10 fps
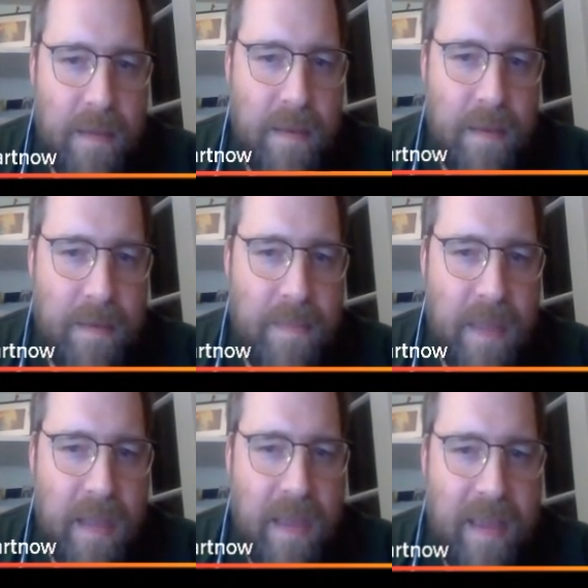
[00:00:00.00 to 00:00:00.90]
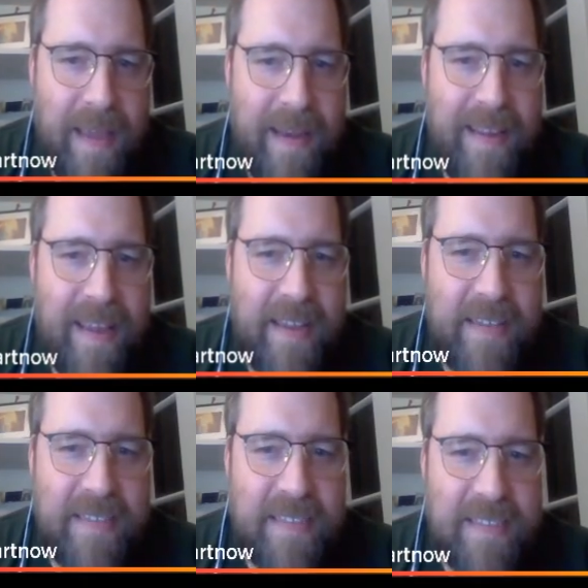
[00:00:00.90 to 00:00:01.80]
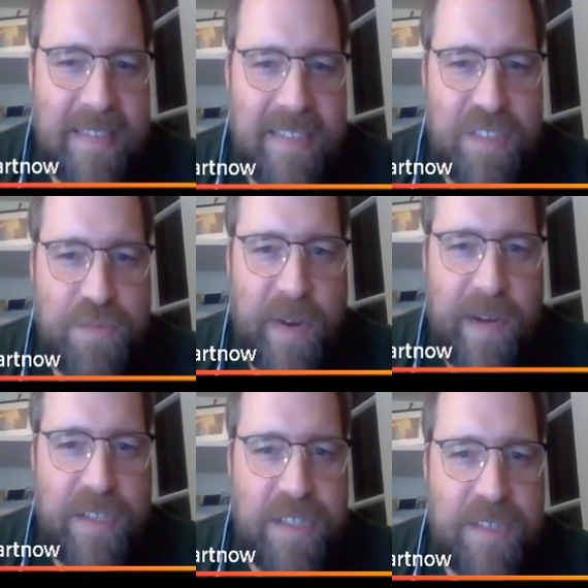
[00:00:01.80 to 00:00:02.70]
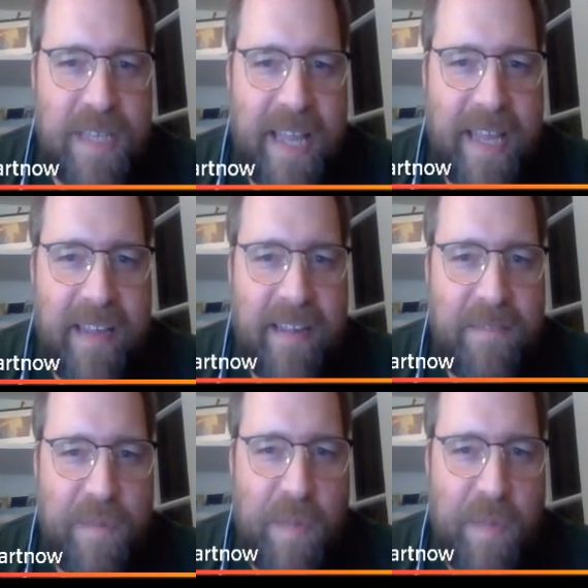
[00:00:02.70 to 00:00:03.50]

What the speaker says: Yeah. And again, this is where just like